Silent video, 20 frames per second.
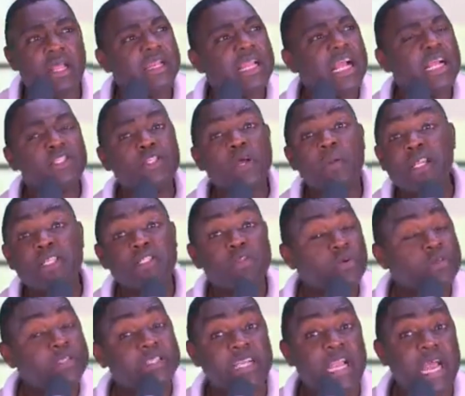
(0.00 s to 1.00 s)
There are so many
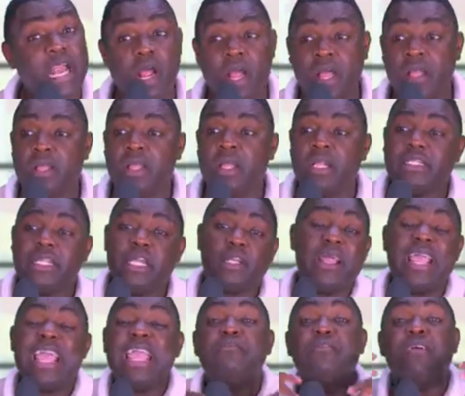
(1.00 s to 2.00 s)
schools in Ghana, they
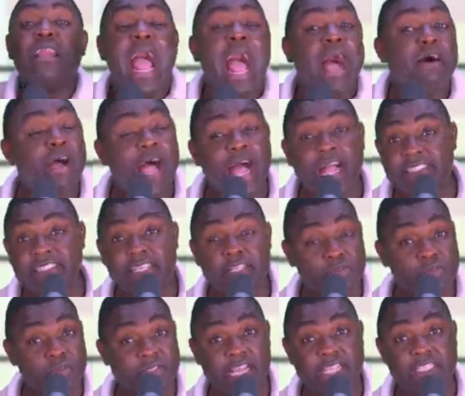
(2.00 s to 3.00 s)
don't even have
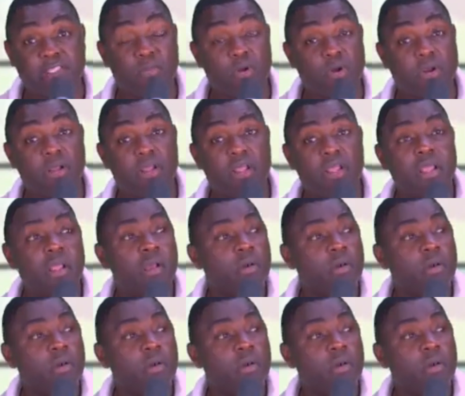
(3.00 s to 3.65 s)
access to textbook.